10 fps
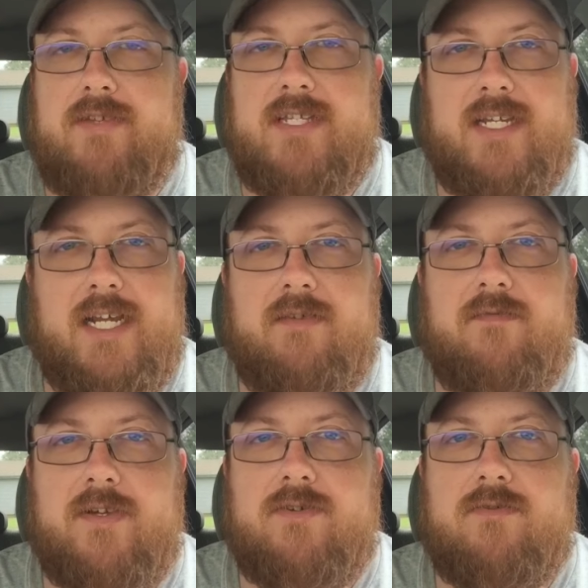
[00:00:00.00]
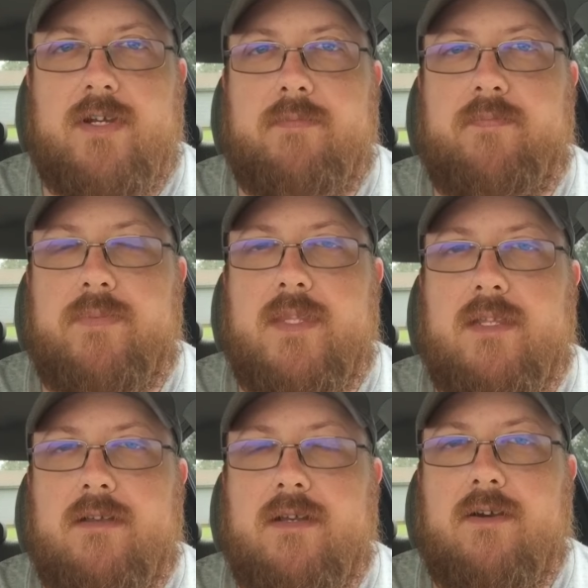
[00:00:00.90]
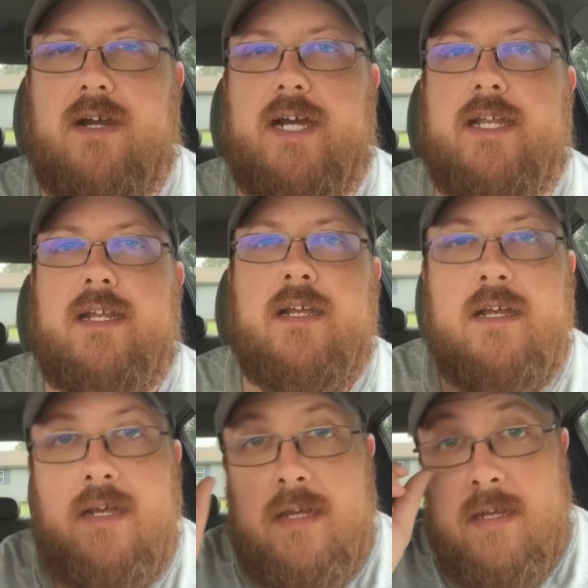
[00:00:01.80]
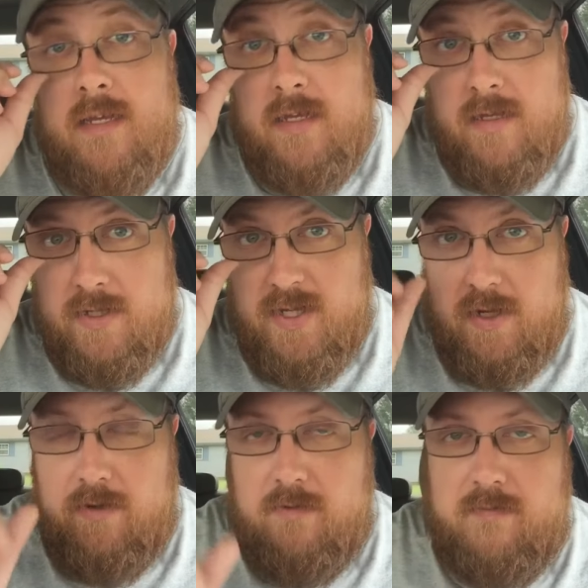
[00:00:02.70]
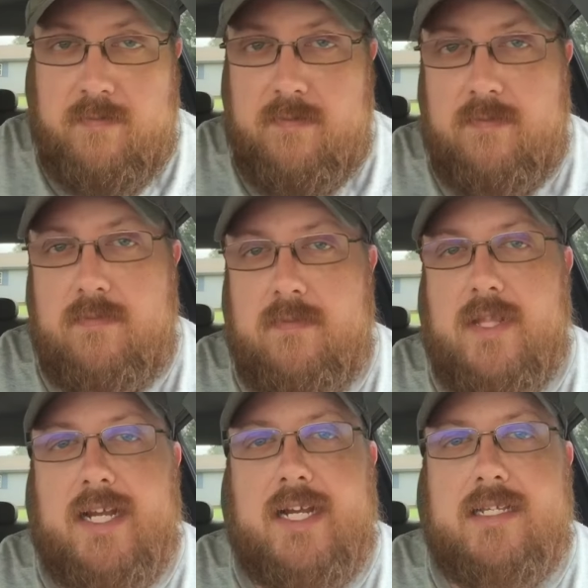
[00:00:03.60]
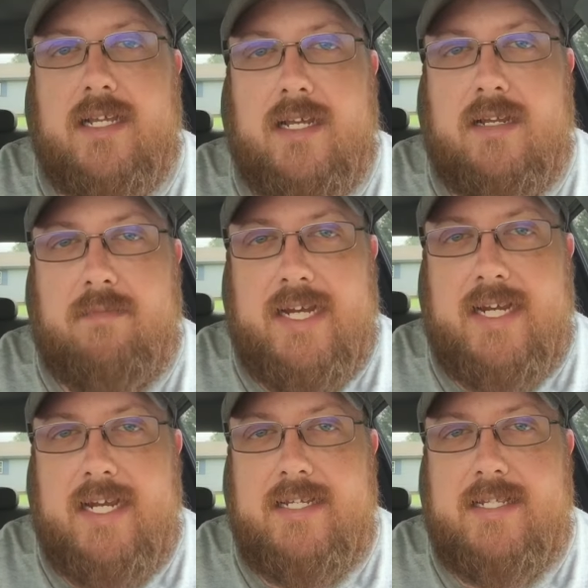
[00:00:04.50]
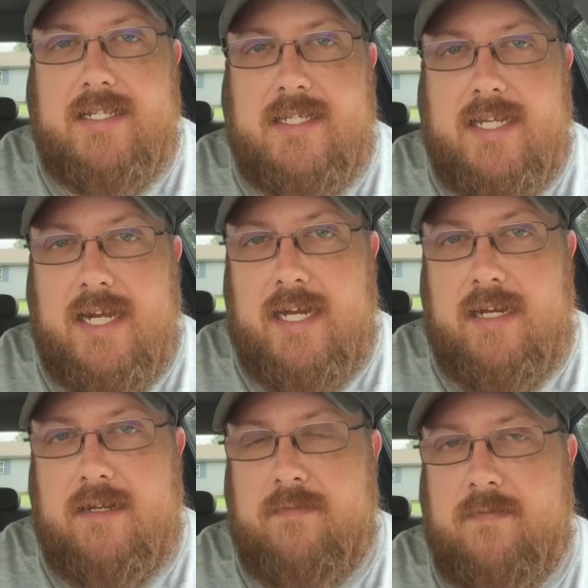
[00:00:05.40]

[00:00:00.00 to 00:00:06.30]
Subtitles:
a stained fishery? All right. So, like I said, in my case, it's stained.